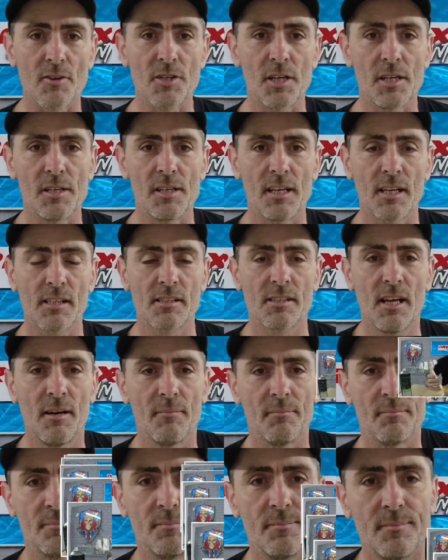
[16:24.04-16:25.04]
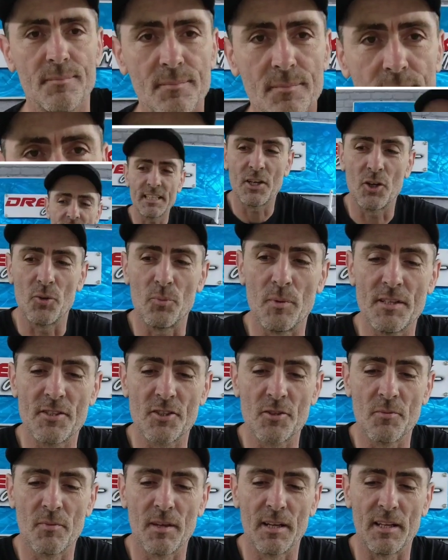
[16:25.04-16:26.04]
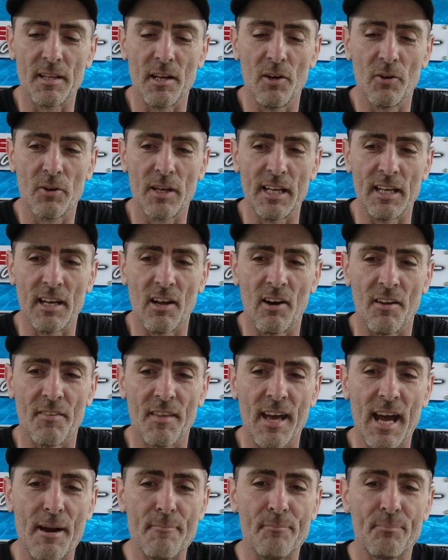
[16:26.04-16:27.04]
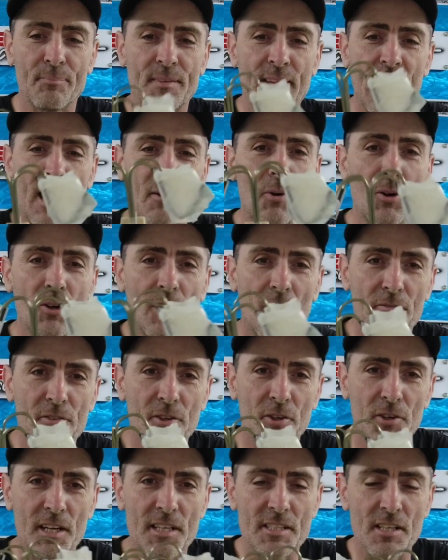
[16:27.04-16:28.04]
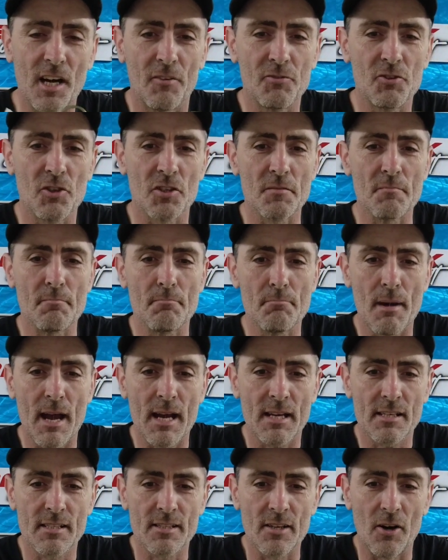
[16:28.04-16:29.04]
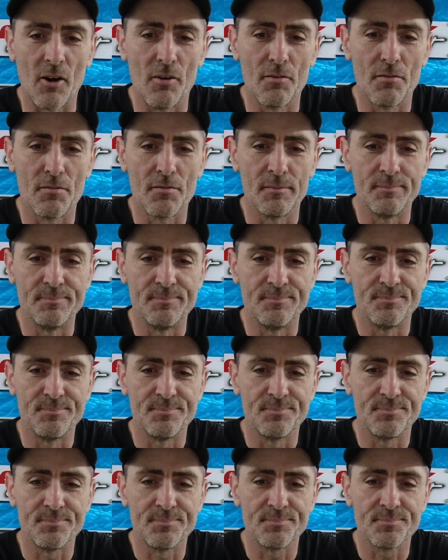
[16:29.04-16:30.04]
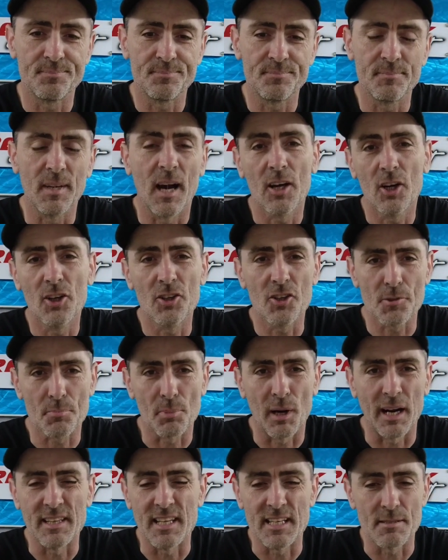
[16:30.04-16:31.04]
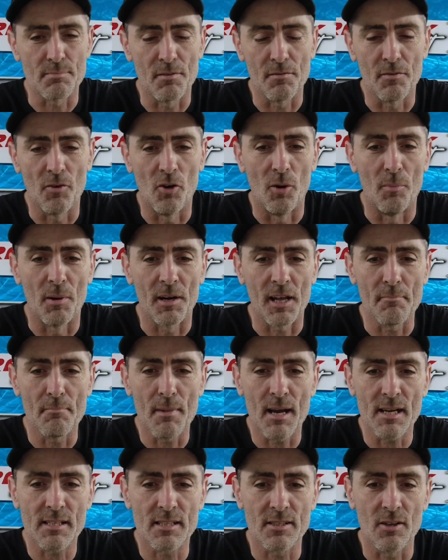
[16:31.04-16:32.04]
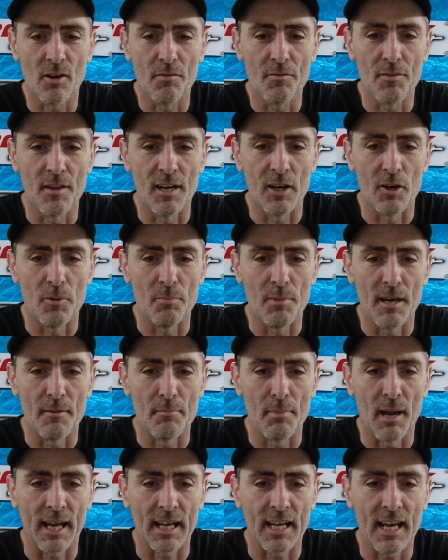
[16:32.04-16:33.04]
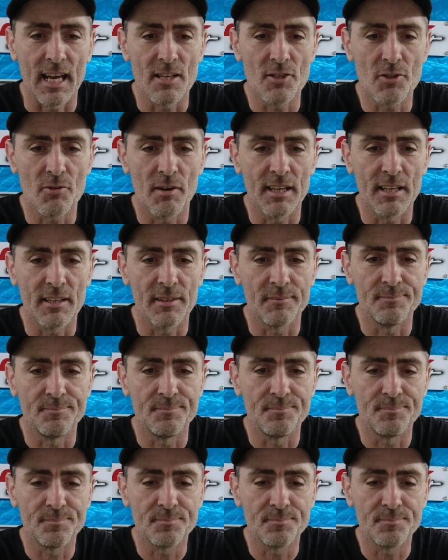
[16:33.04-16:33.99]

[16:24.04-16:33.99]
I'll see you in the next step. You should be ending up with something looking like that. Now what I've done is I've just masked off, could have sprayed this before, but I masked off the little bit of black heat shrink.